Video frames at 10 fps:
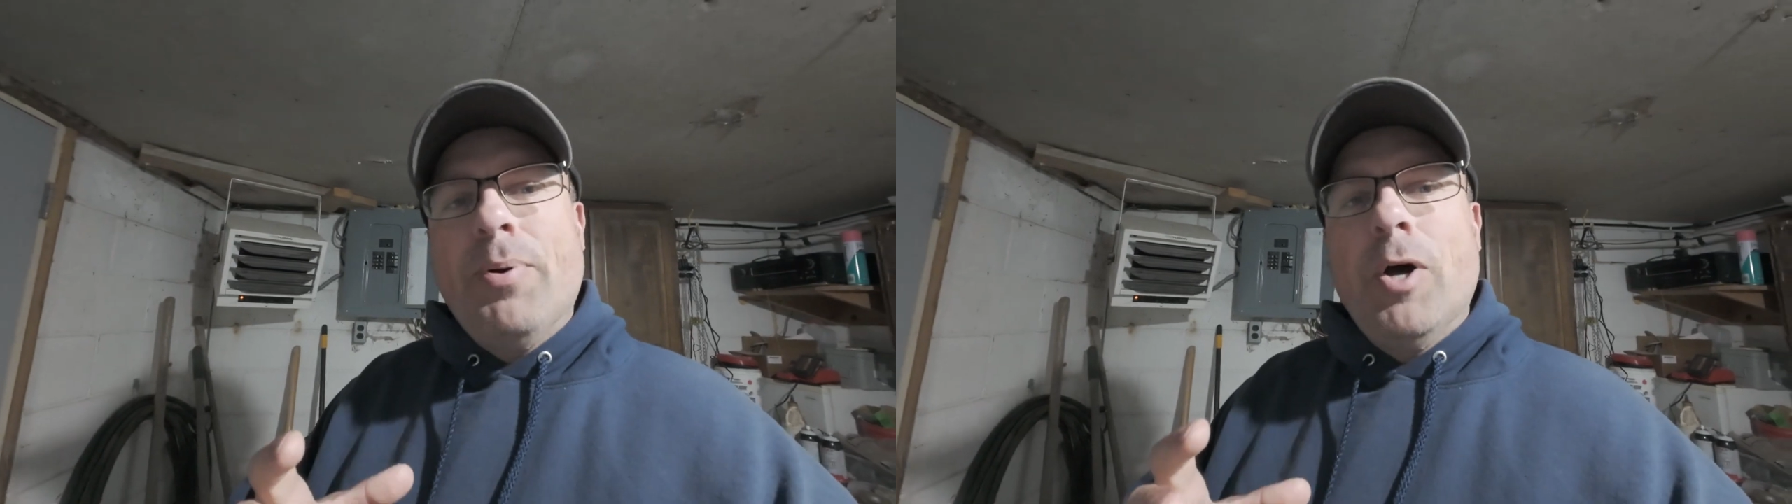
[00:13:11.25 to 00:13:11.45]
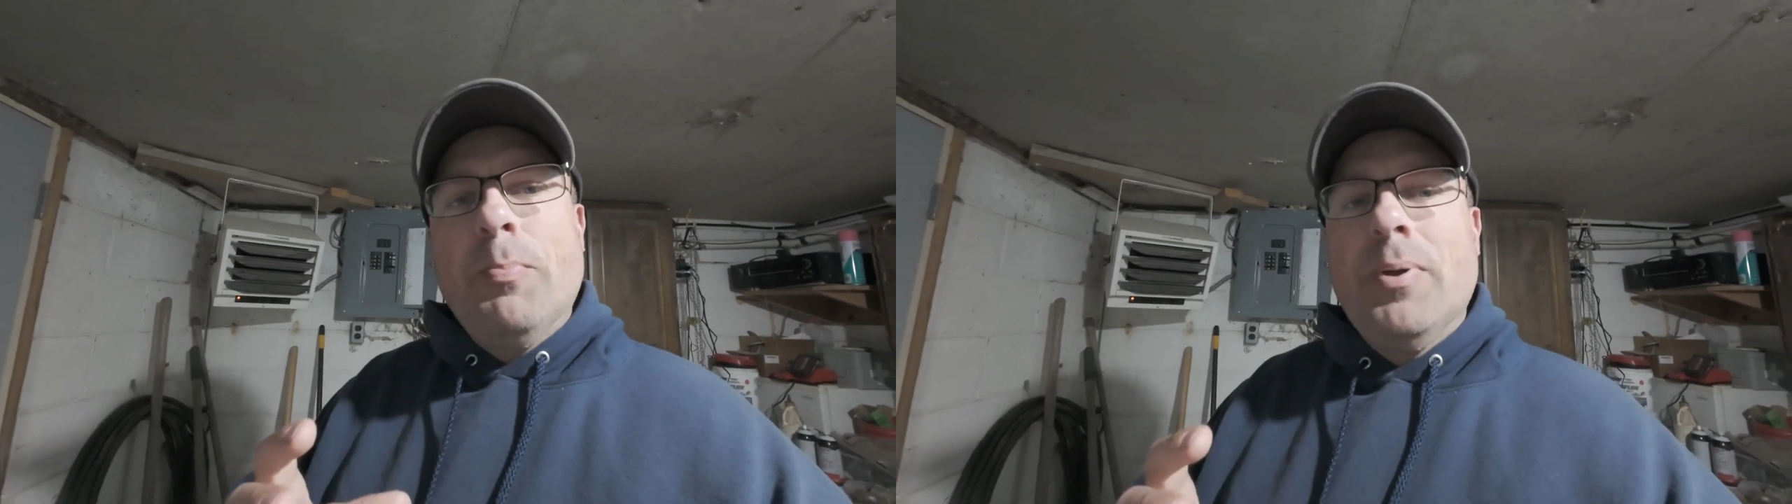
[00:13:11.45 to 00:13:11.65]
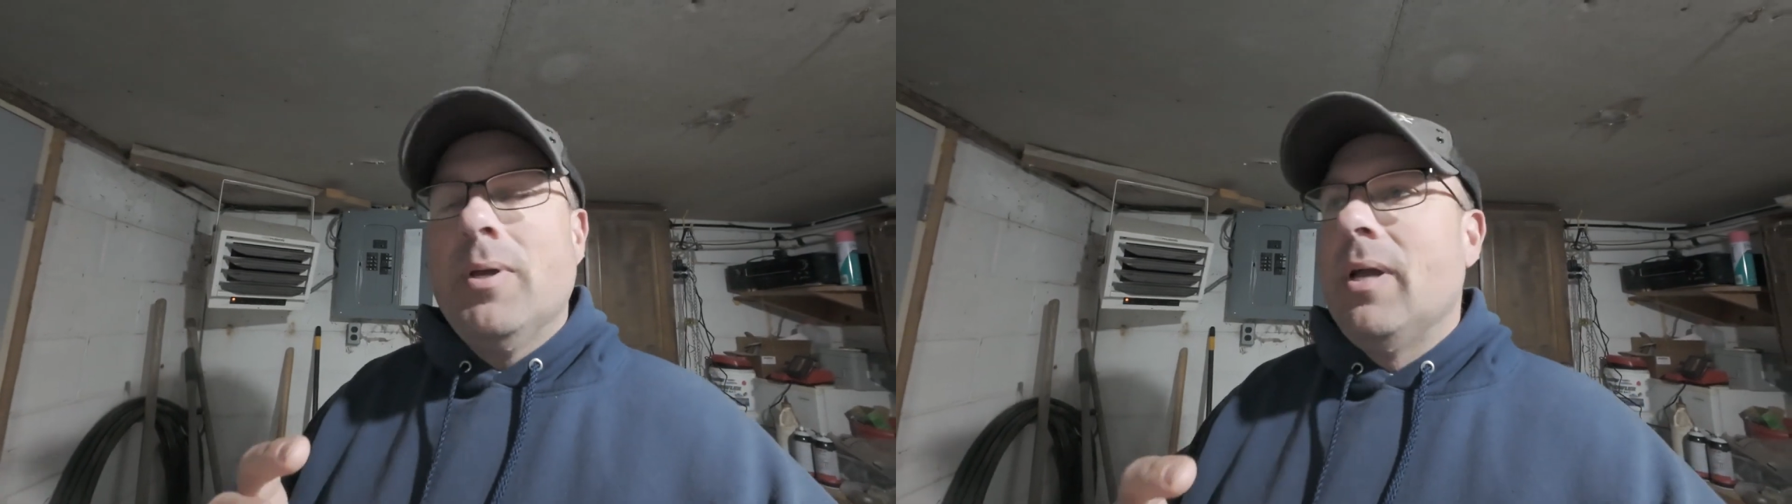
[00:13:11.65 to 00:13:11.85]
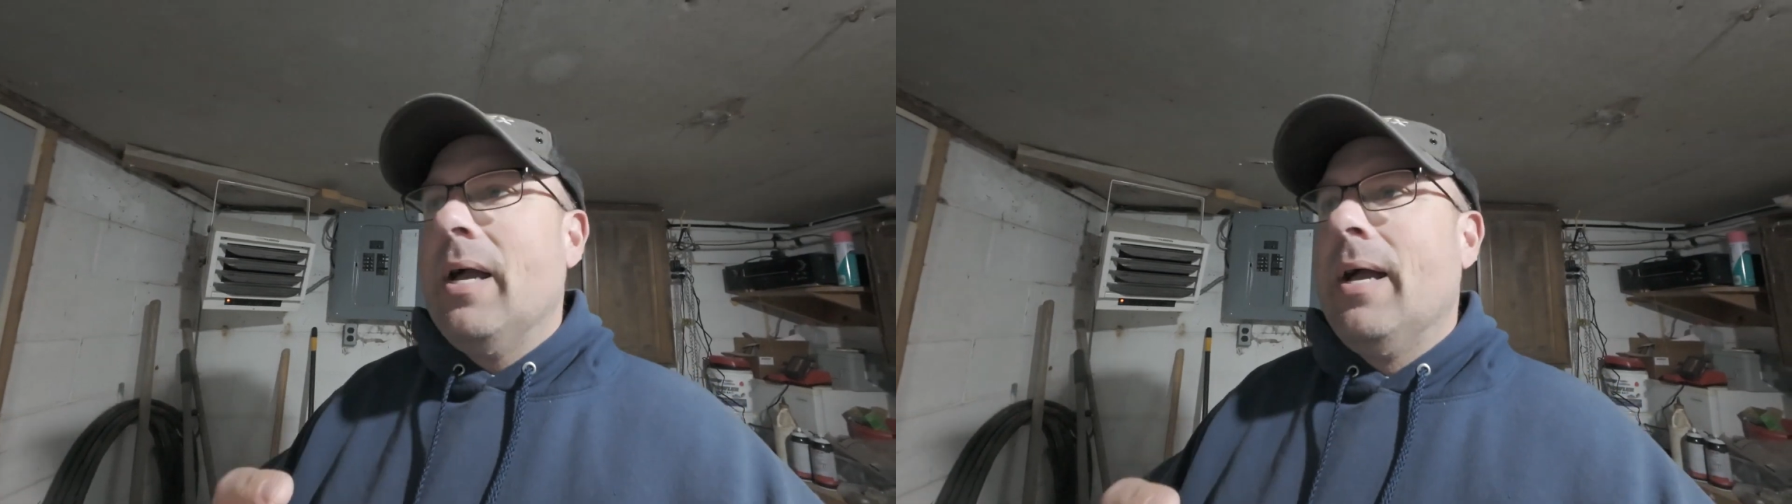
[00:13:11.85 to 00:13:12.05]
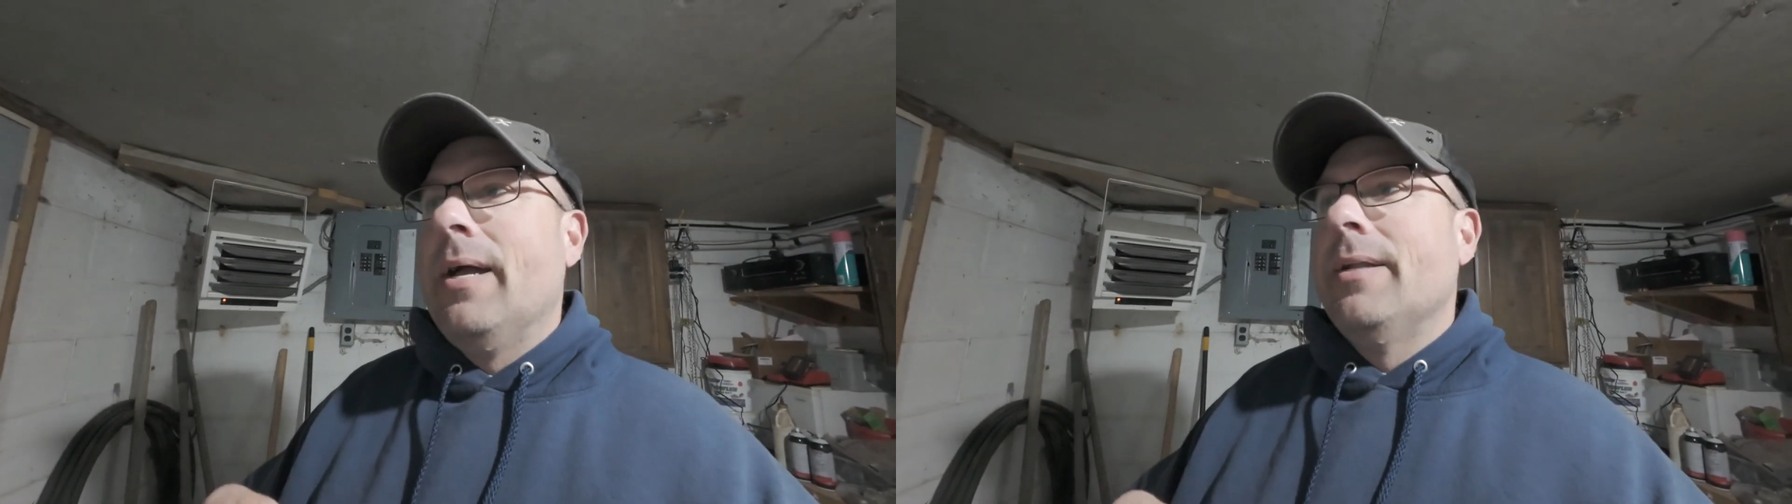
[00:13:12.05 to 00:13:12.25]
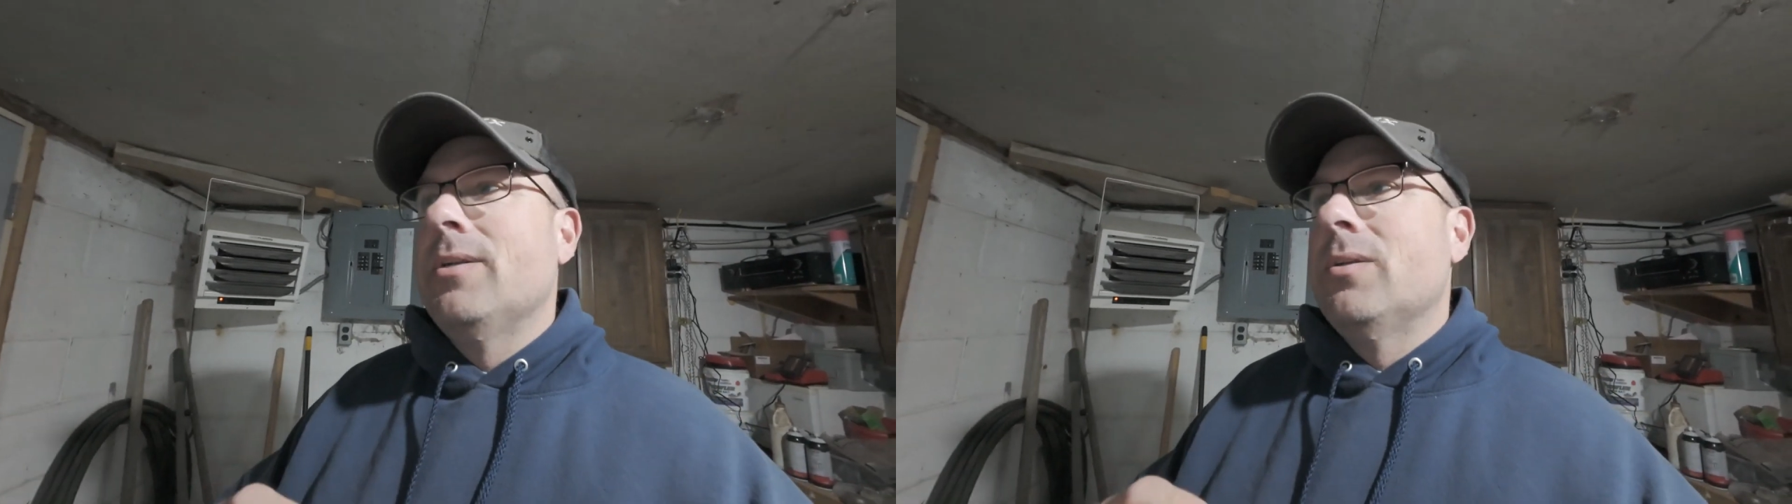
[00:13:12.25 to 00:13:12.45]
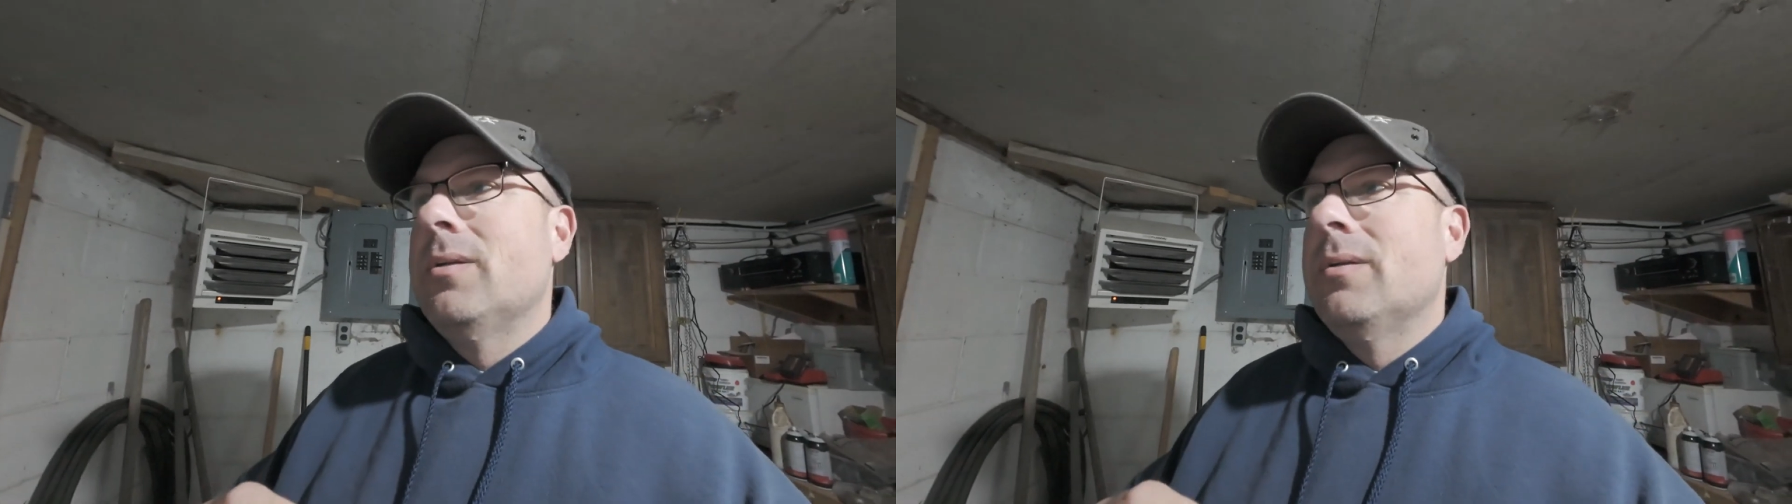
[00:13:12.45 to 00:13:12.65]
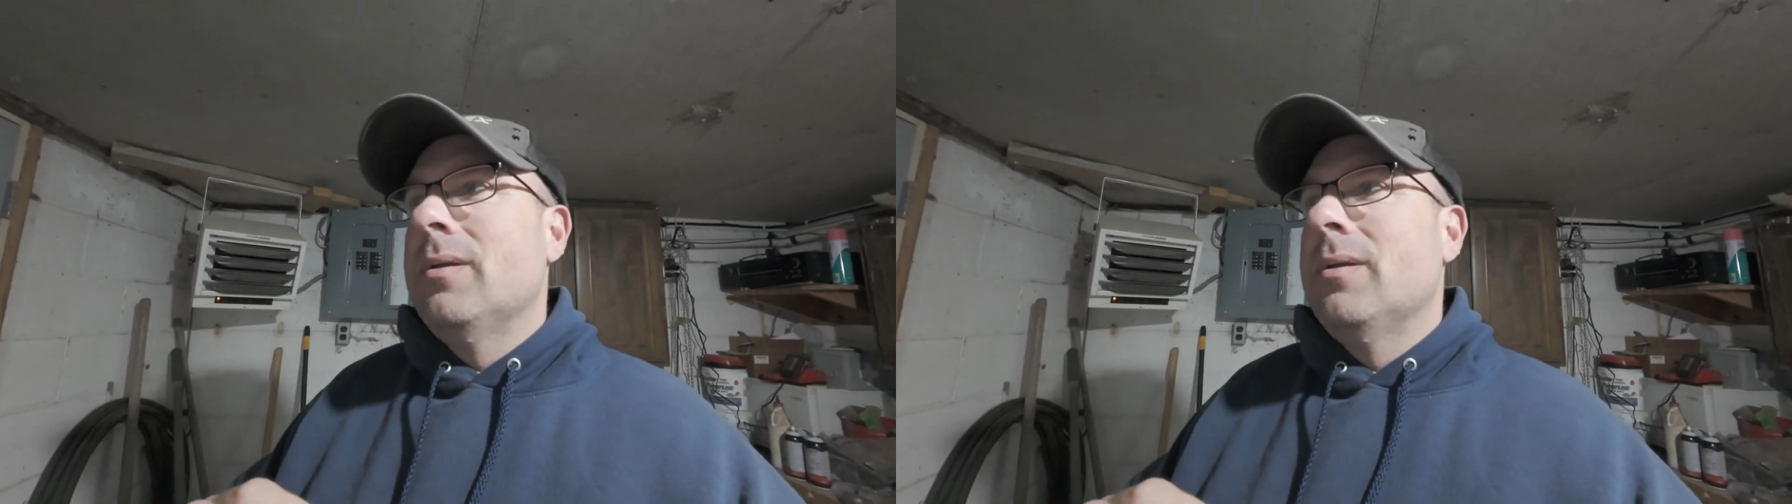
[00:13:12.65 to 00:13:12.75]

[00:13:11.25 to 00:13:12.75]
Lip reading: up on